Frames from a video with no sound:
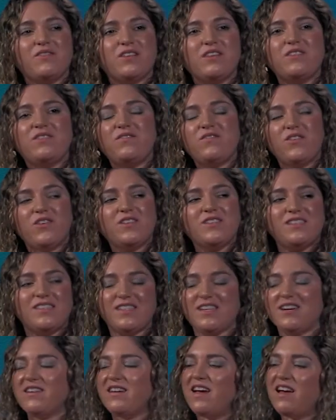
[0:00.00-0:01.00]
for the first
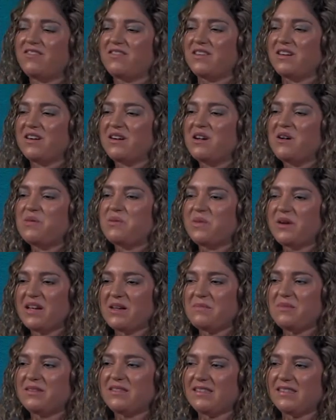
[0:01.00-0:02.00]
year ever, we're
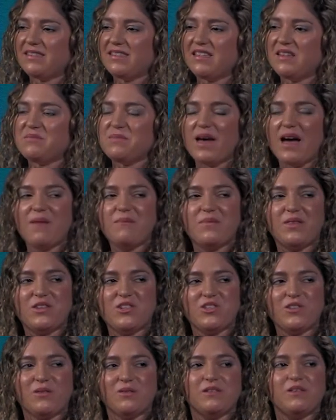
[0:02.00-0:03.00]
able to see a map that
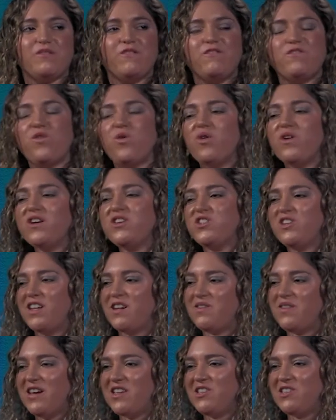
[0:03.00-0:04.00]
shows 4
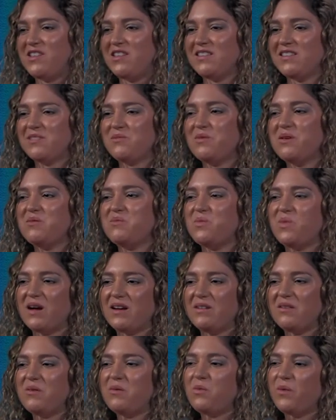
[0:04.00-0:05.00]
generations with
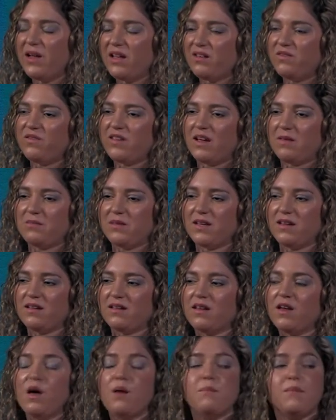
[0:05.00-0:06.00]
one whale family.
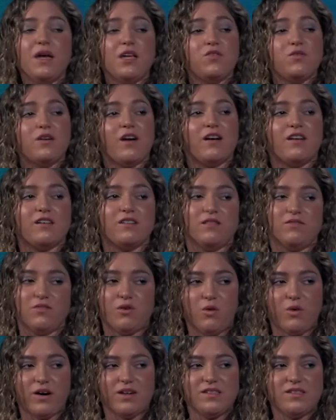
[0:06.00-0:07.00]
Matriarchal, of
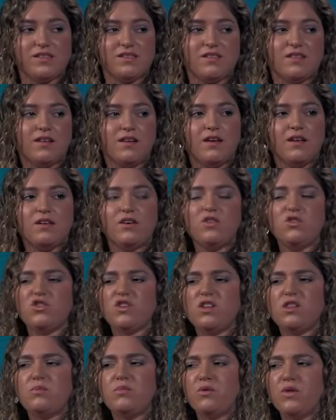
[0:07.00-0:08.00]
course.
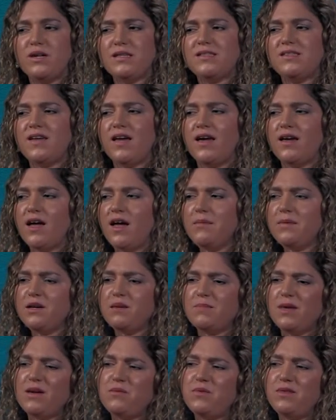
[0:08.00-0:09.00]
Usually the boys say, I'm going
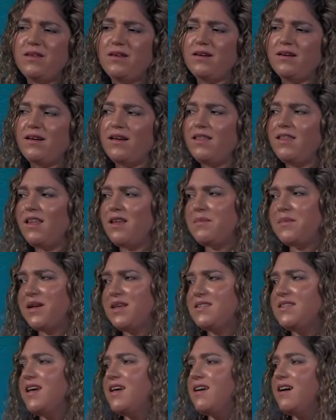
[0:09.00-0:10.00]
to mate with you, and then I'm
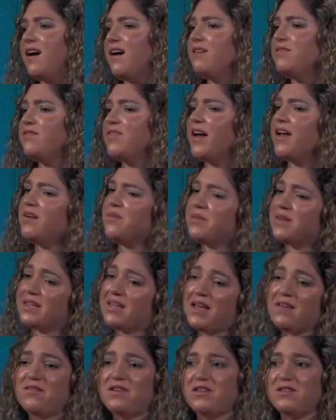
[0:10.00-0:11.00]
going to take off. I don't really
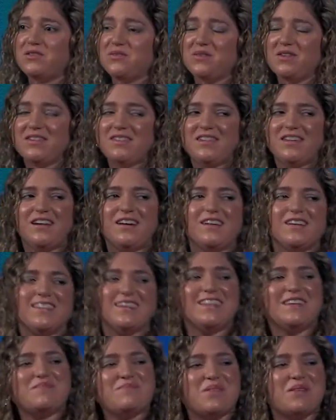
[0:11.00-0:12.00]
have any duties here.
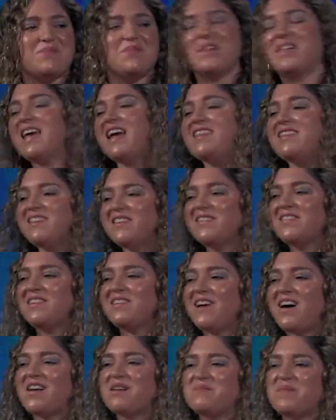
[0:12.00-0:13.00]
But we can learn a
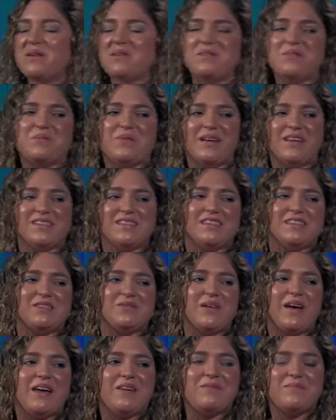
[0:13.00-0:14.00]
lot about the whales
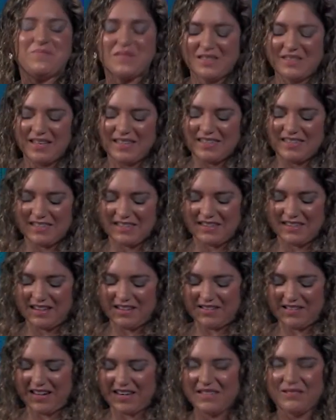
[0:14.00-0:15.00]
this way. So that's just
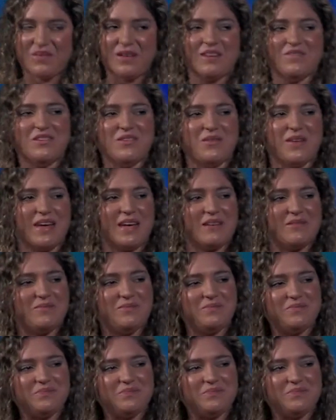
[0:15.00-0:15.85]
another nice way of doing it.